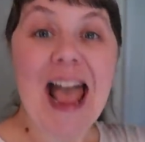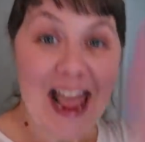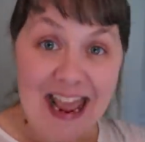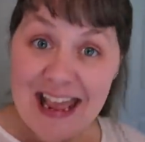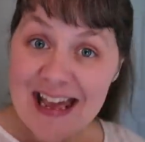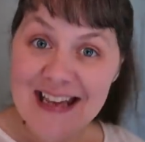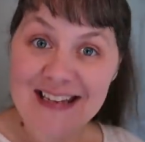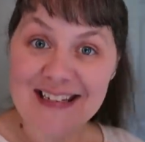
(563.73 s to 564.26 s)

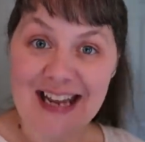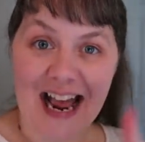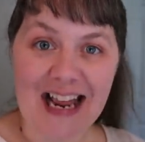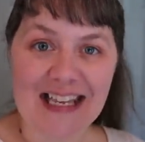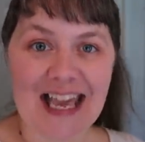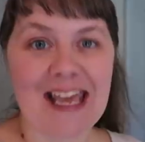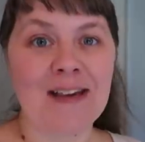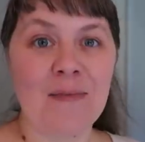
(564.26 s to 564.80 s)
And I
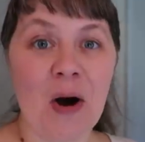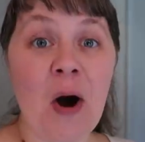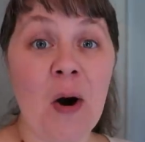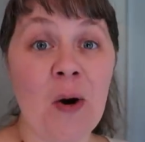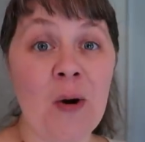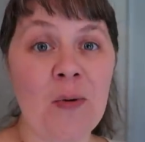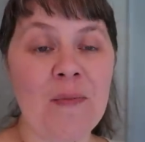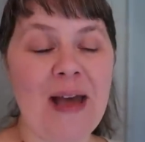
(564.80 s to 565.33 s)
came
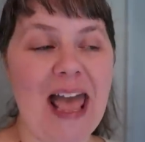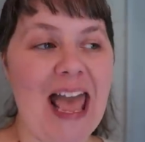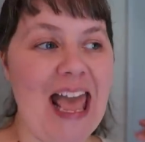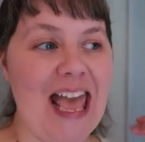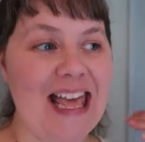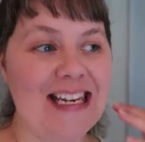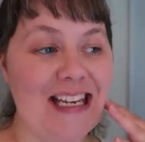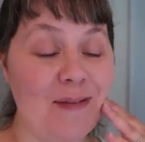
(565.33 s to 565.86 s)
home
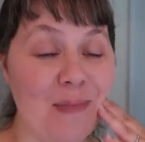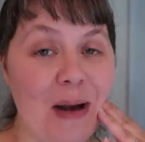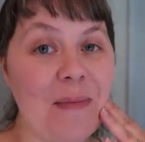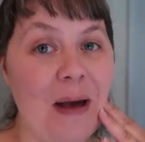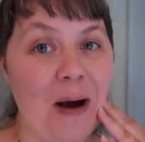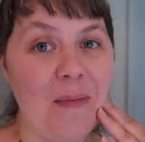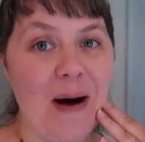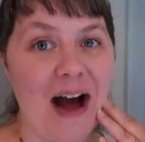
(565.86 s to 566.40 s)
and in my
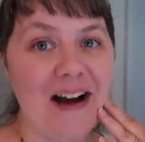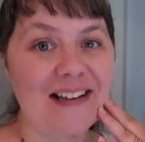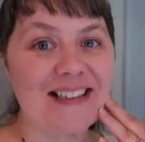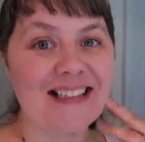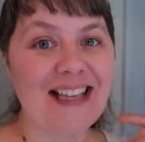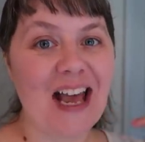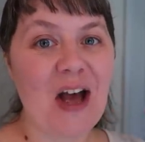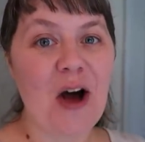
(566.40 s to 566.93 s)

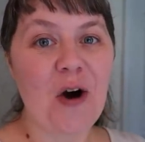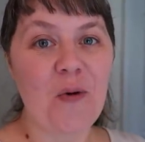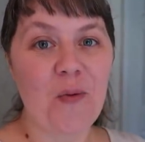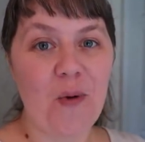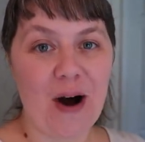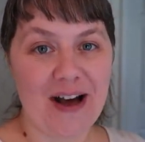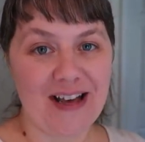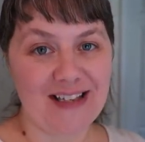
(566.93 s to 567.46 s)
mailbox
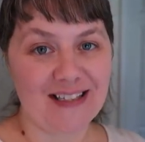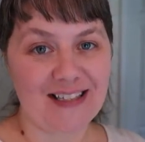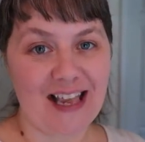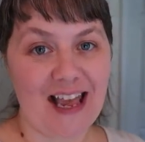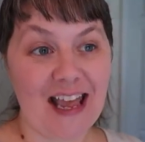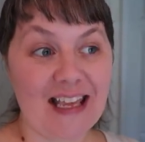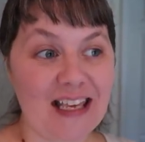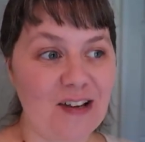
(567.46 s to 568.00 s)
was
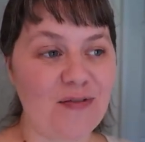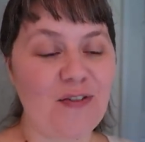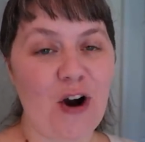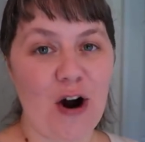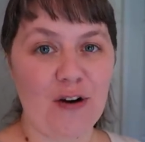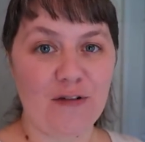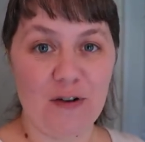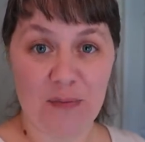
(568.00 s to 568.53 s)
a gift
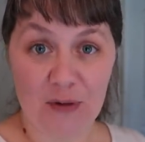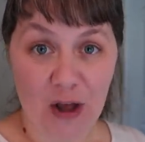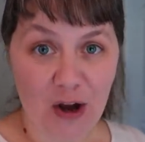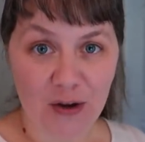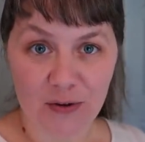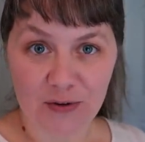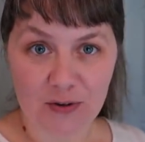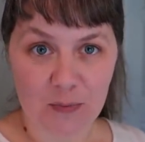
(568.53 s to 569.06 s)
card from
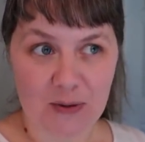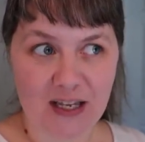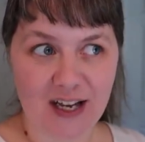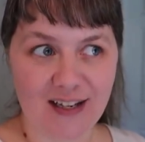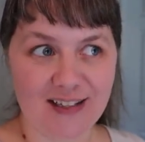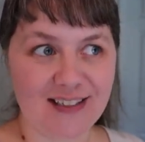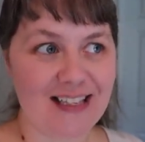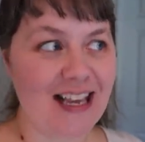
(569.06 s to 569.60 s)
Lowe's,
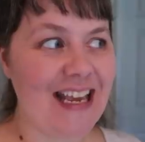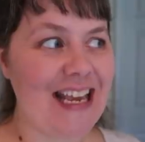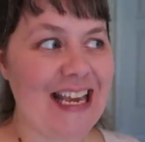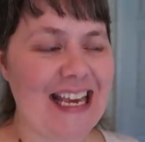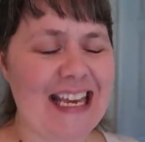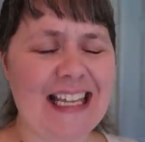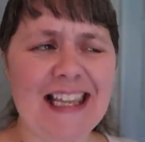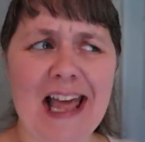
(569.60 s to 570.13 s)
because
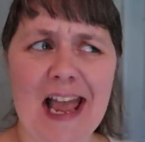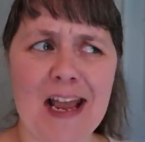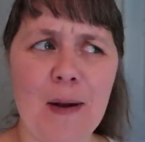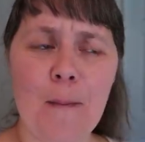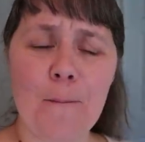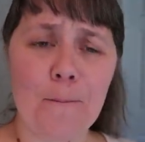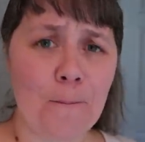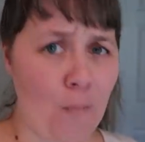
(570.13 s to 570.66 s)
in
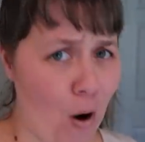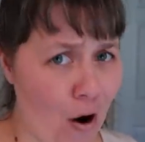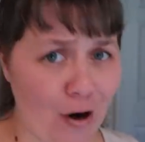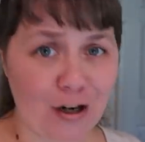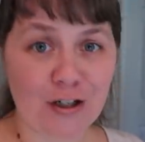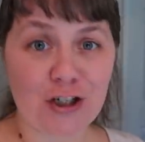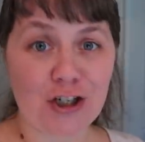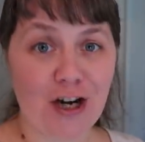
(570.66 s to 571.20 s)
like
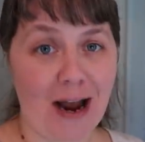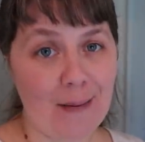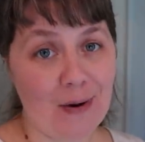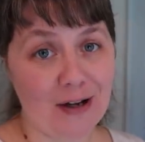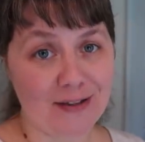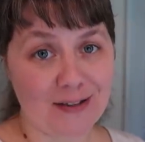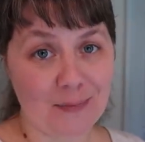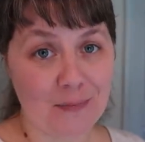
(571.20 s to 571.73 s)
March, I
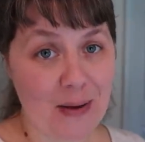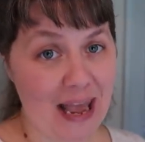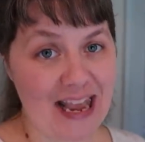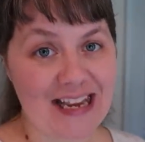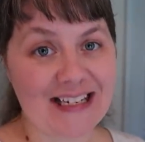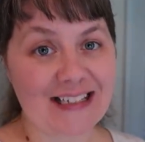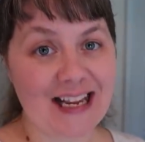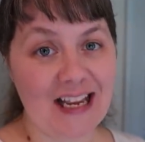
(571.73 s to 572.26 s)
bought some
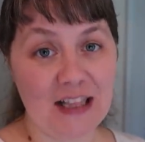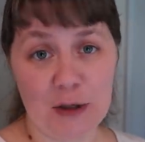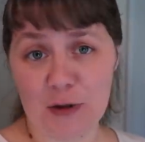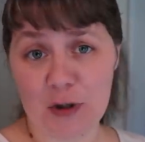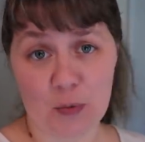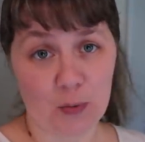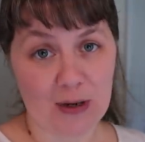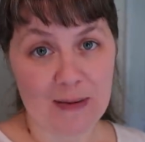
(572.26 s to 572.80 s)
paint and there
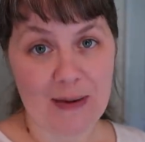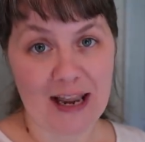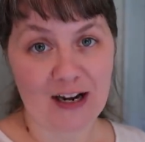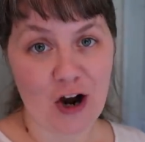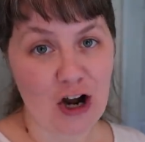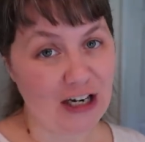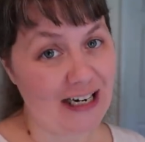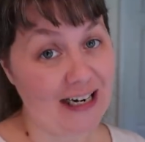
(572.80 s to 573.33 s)
was a rebate
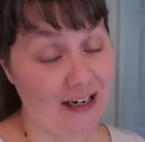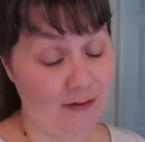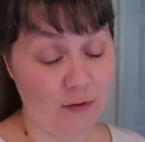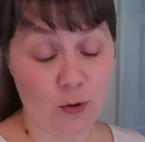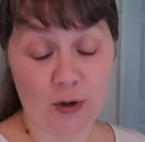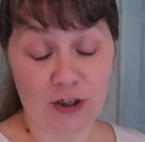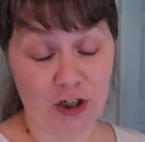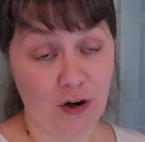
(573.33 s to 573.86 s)
on it. And of
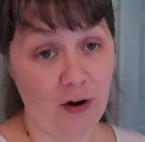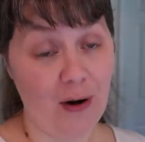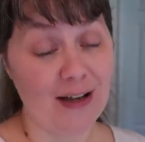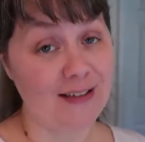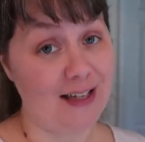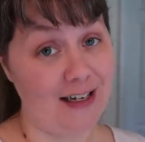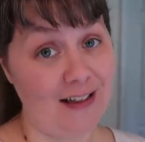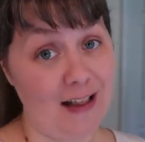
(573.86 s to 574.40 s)
course, you know, I
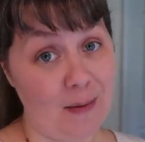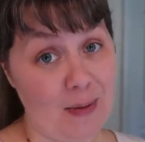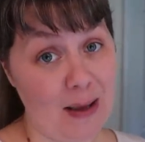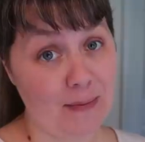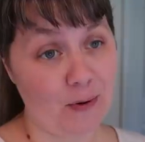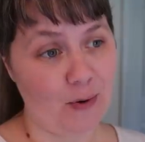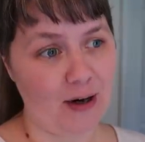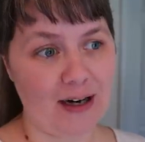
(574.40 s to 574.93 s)
sent in that
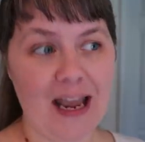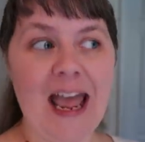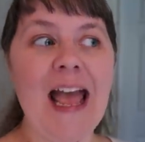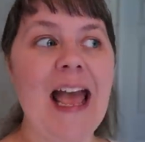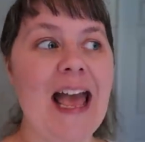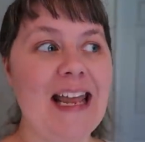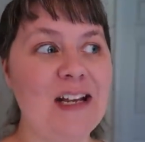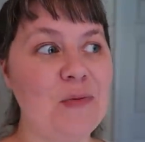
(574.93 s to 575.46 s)
paperwork
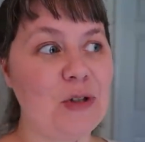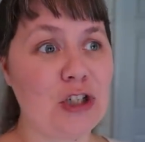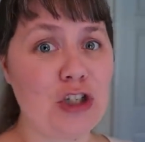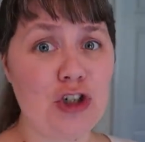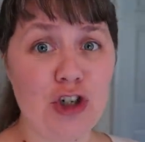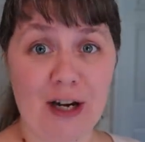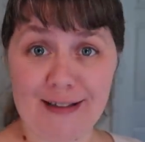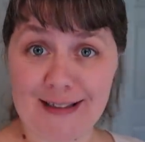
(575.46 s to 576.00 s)
and it was
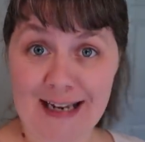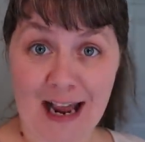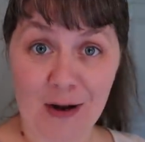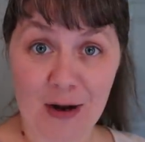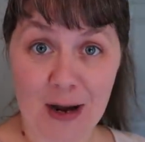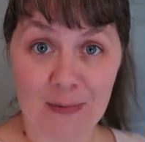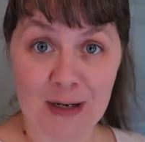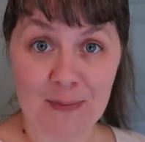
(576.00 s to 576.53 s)
just now
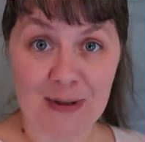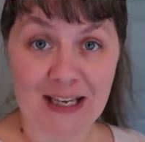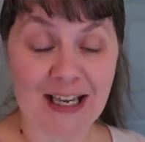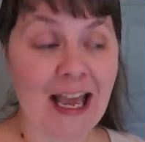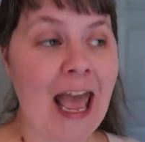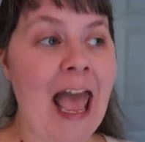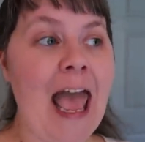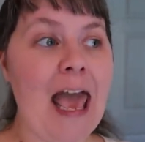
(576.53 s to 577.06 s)
coming to
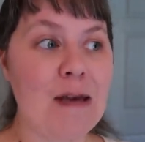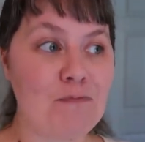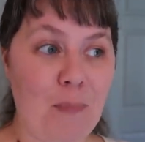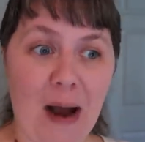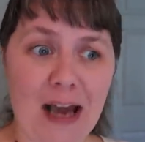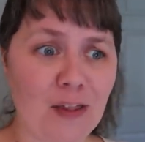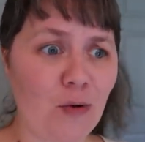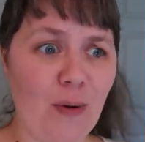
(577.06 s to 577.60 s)
me. And
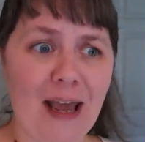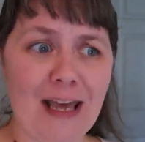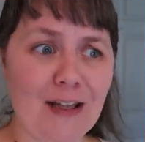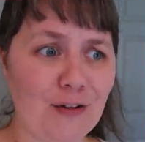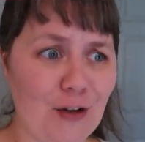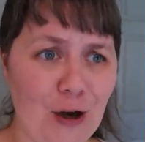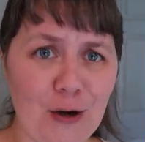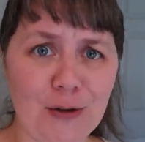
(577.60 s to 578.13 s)
by the way,
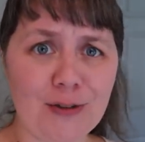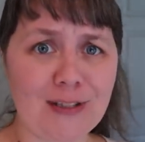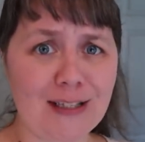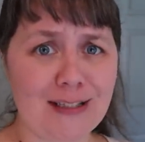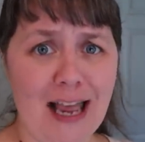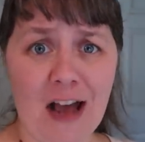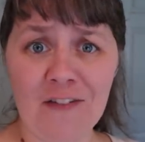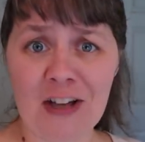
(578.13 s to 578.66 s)
Lowe's
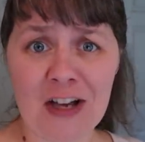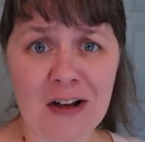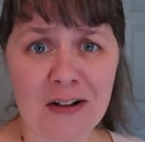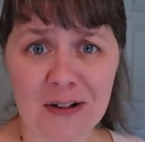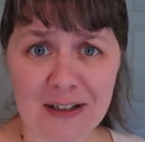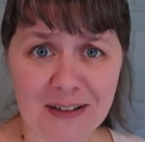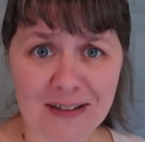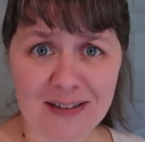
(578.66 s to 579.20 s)
is having
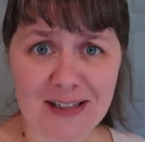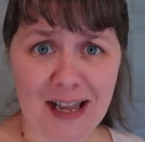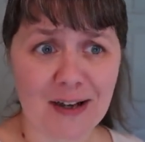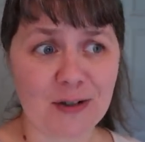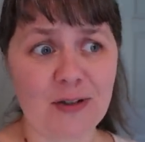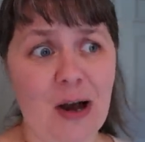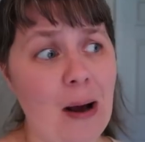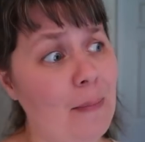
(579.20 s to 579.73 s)
clearance
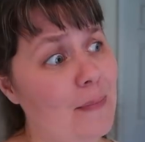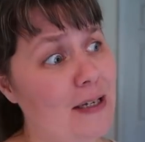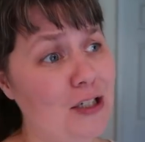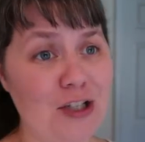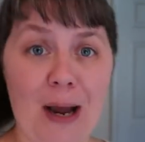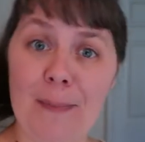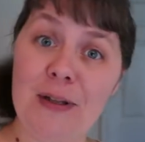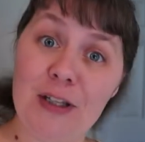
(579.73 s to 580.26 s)
sale. So I'm gonna be
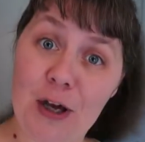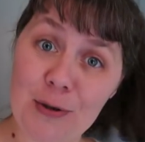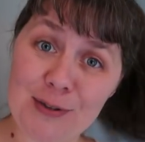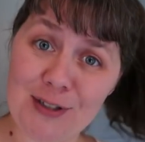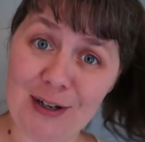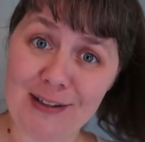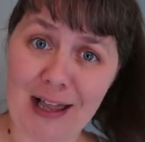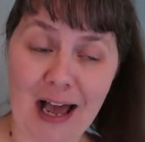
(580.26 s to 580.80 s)
shopping Lowe's
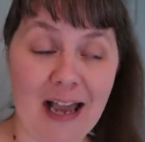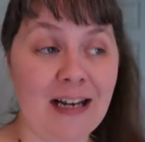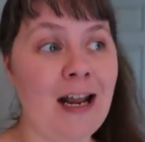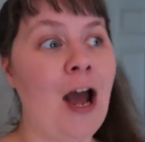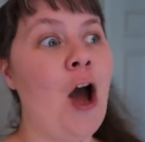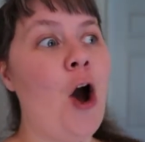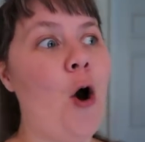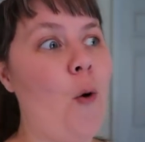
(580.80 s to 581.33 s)
online
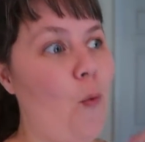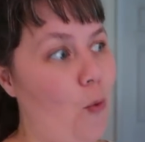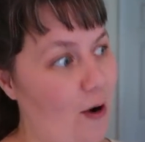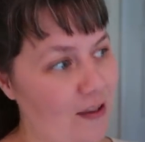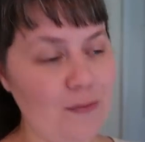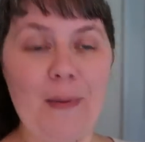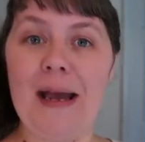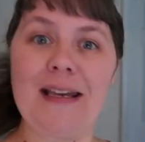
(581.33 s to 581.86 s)

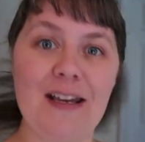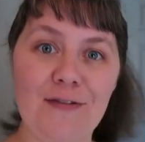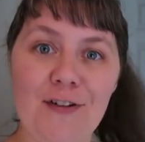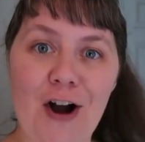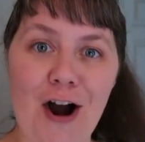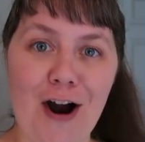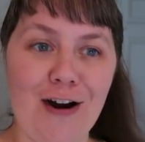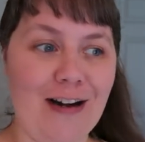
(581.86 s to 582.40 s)
with my gift
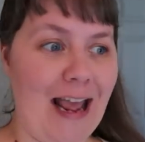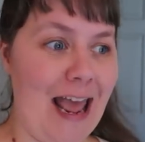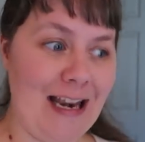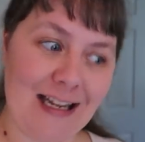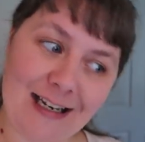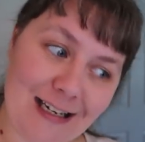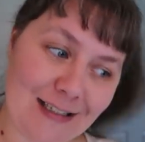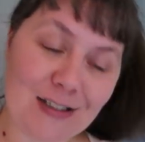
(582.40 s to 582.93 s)
card.
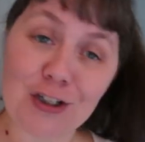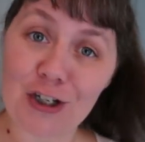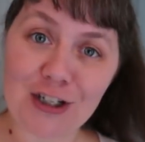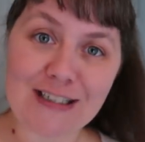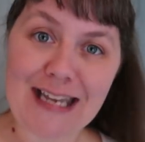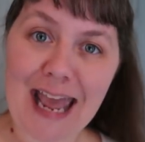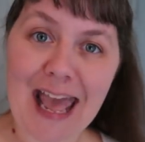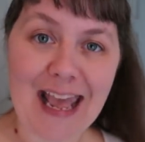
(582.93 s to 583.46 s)
And it is a
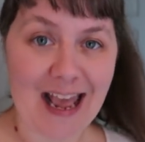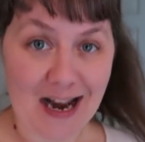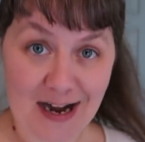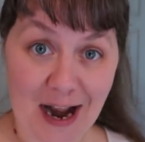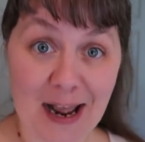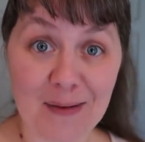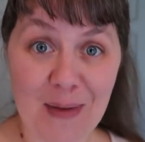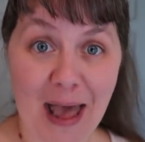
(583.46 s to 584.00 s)
good day and
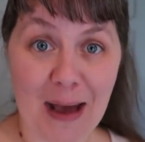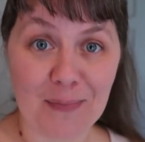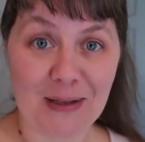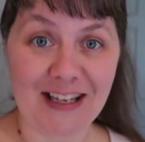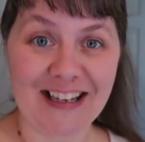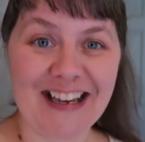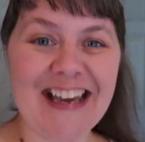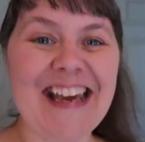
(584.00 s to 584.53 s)
I am
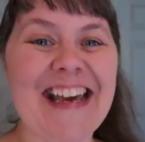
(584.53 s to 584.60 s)
happy.